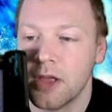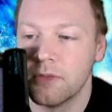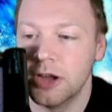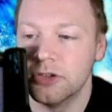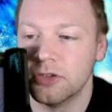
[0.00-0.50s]

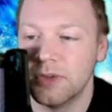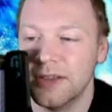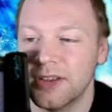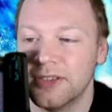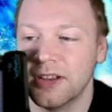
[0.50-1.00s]
Rachel
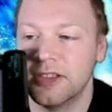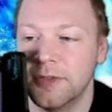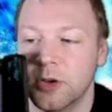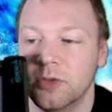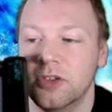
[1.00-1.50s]
Reeves has said
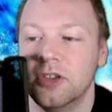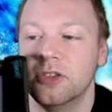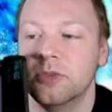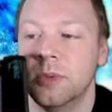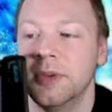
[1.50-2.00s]
difficult
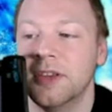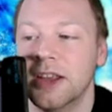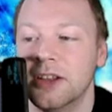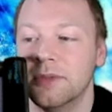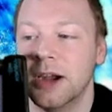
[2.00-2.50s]
decisions will be
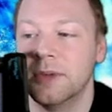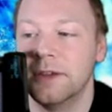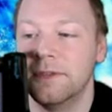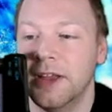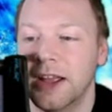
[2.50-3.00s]
taken around
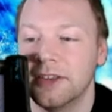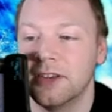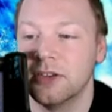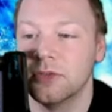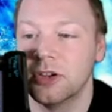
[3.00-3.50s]
welfare and
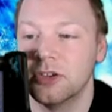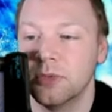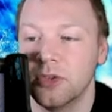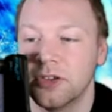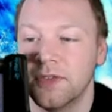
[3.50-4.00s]
signalled that she
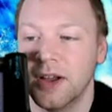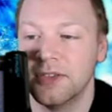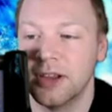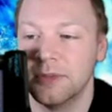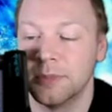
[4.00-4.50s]
wants to find
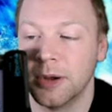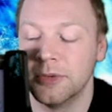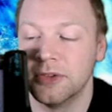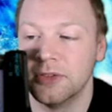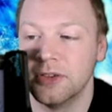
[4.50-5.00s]
savings by
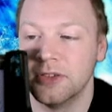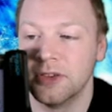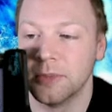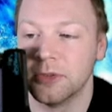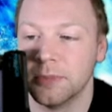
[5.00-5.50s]
reducing
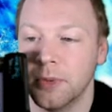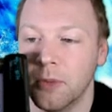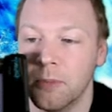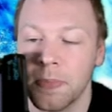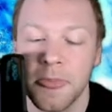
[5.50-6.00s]
some support.